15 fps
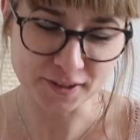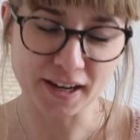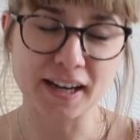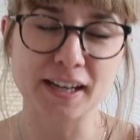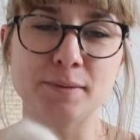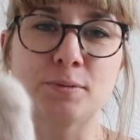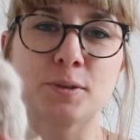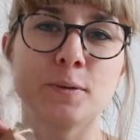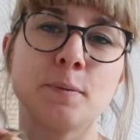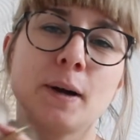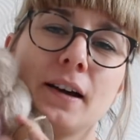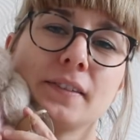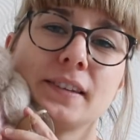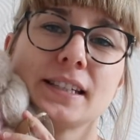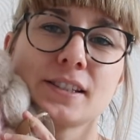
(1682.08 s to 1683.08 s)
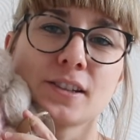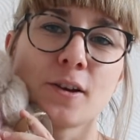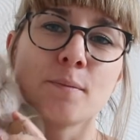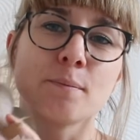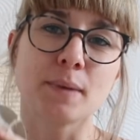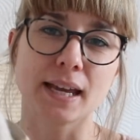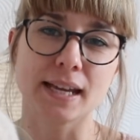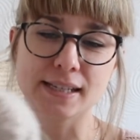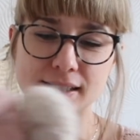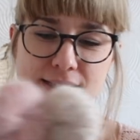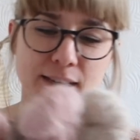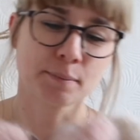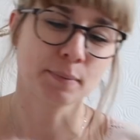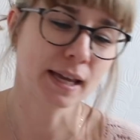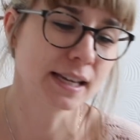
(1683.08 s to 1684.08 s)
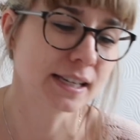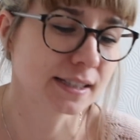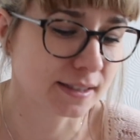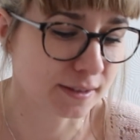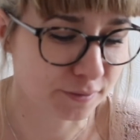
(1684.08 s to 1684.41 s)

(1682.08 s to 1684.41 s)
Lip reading: I brought back this amazing base